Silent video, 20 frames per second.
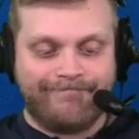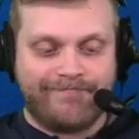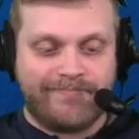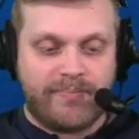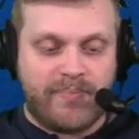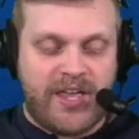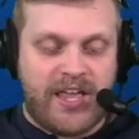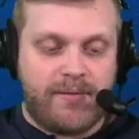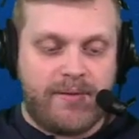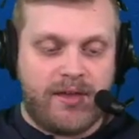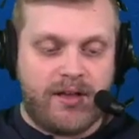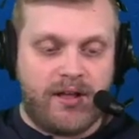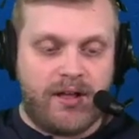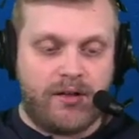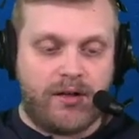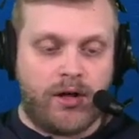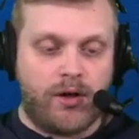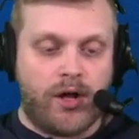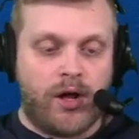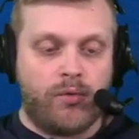Maybe
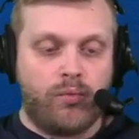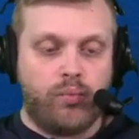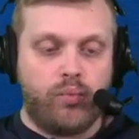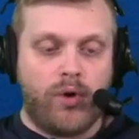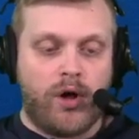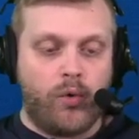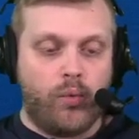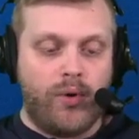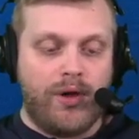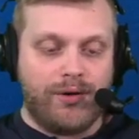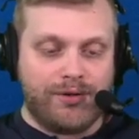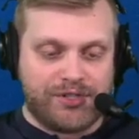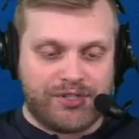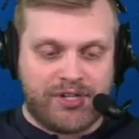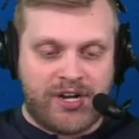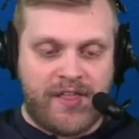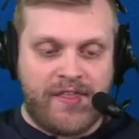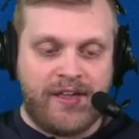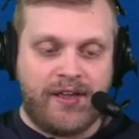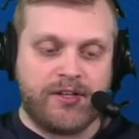a
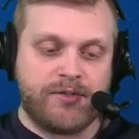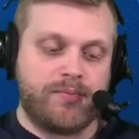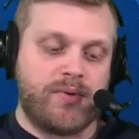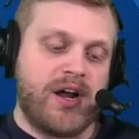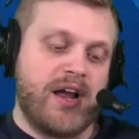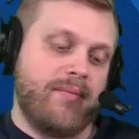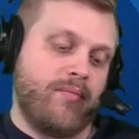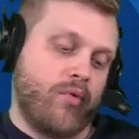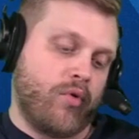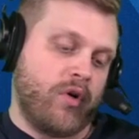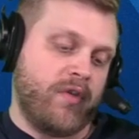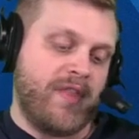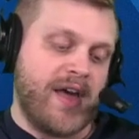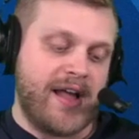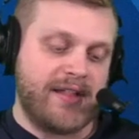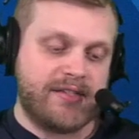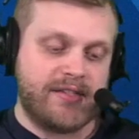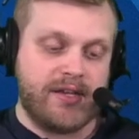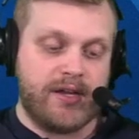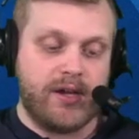Wilson, I think, is probably more in
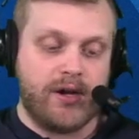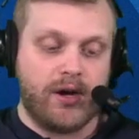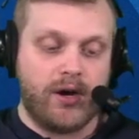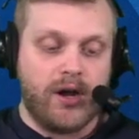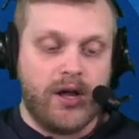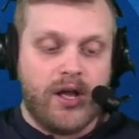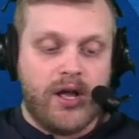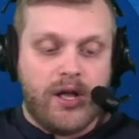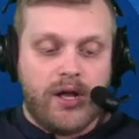that tier.